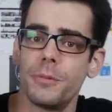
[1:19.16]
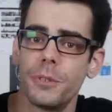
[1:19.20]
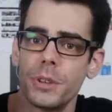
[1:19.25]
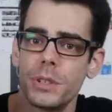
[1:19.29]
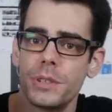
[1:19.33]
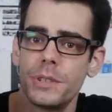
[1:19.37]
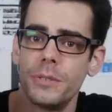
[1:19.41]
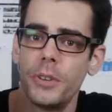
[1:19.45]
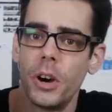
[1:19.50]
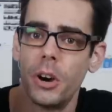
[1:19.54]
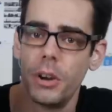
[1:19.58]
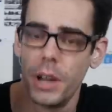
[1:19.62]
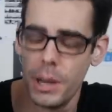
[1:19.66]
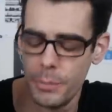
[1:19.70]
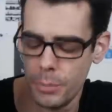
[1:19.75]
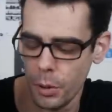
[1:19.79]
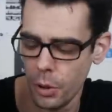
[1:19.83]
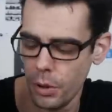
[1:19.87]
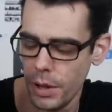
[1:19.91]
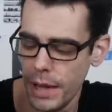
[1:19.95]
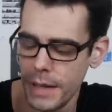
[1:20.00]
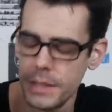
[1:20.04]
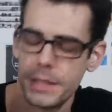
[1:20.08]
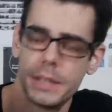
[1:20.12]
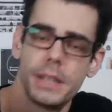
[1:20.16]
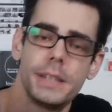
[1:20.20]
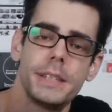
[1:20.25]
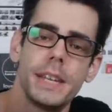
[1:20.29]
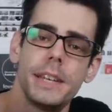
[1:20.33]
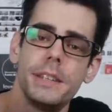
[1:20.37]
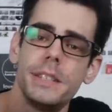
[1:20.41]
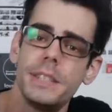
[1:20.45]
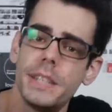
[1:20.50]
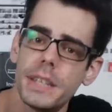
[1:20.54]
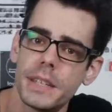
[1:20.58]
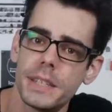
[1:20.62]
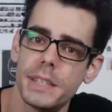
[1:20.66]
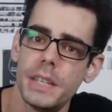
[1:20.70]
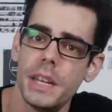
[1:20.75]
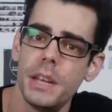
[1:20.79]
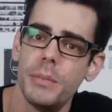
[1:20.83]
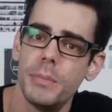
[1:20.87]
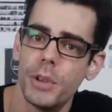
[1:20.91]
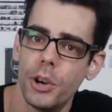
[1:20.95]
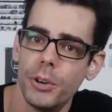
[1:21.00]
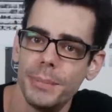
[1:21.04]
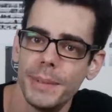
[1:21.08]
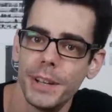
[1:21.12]
first of all, a Bolex is a
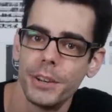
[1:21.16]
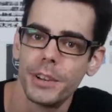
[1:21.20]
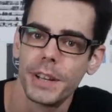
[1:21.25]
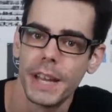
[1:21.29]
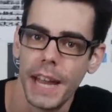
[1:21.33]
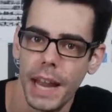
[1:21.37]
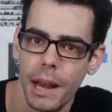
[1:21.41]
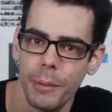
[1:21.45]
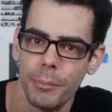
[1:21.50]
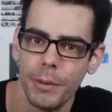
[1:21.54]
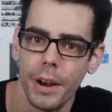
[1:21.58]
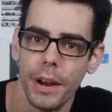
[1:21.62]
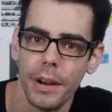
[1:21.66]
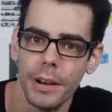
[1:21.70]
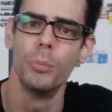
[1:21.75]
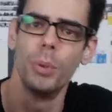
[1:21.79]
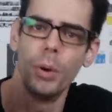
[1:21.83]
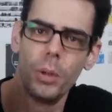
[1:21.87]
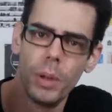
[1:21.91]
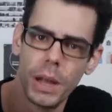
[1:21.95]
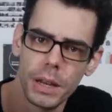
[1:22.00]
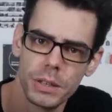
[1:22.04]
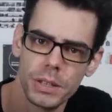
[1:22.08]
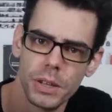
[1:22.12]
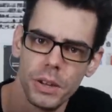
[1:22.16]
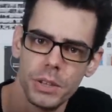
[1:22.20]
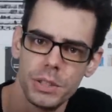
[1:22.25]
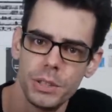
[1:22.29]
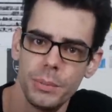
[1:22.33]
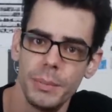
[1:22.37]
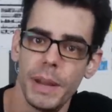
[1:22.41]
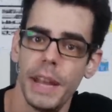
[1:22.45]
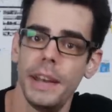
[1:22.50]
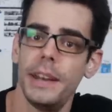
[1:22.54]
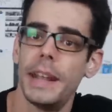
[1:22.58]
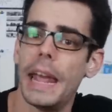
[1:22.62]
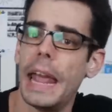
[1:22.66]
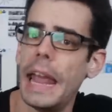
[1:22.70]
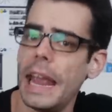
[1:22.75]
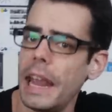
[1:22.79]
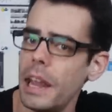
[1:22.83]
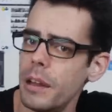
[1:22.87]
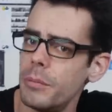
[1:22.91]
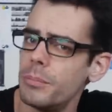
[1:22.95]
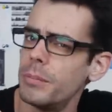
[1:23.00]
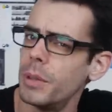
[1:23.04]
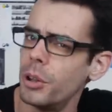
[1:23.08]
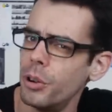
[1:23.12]
16mm camera. Bolex also made
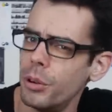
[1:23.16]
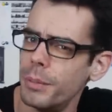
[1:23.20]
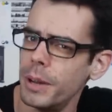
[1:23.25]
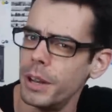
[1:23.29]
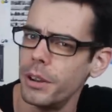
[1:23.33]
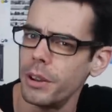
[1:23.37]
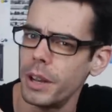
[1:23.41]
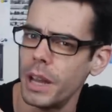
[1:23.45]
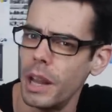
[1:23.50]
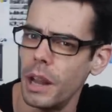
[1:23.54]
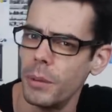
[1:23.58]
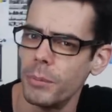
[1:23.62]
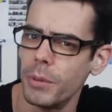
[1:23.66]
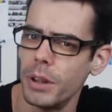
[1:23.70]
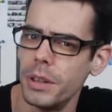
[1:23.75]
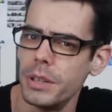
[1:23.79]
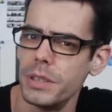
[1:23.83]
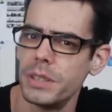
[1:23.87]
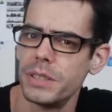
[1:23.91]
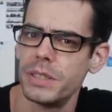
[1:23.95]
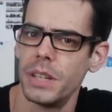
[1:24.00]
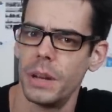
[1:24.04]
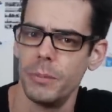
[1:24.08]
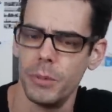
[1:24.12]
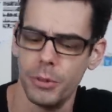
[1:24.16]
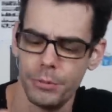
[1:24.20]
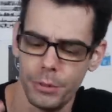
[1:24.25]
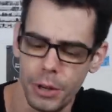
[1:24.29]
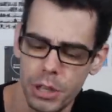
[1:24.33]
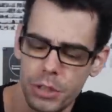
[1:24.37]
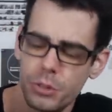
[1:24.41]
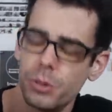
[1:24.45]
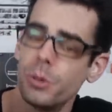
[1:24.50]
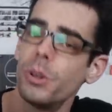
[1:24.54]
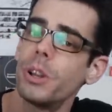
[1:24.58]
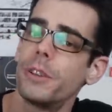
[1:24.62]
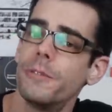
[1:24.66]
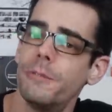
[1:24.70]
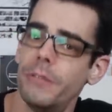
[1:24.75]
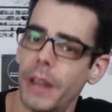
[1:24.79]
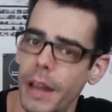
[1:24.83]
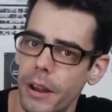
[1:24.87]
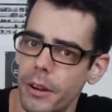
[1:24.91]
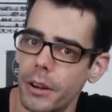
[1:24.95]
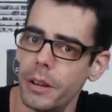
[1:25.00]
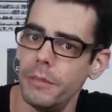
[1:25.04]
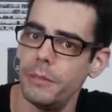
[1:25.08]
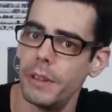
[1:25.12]
8mm cameras, some of which look
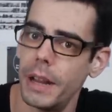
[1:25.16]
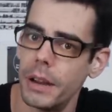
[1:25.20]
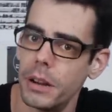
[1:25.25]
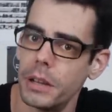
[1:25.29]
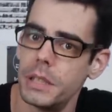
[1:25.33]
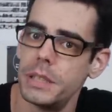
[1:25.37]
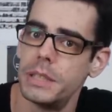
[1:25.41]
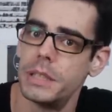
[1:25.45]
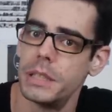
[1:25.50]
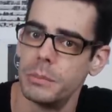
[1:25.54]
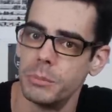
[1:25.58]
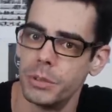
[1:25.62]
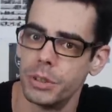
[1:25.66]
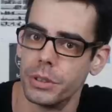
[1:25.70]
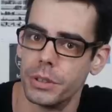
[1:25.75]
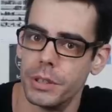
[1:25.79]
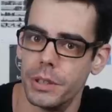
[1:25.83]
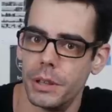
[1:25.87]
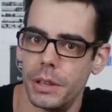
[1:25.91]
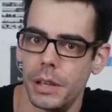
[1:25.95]
very similar to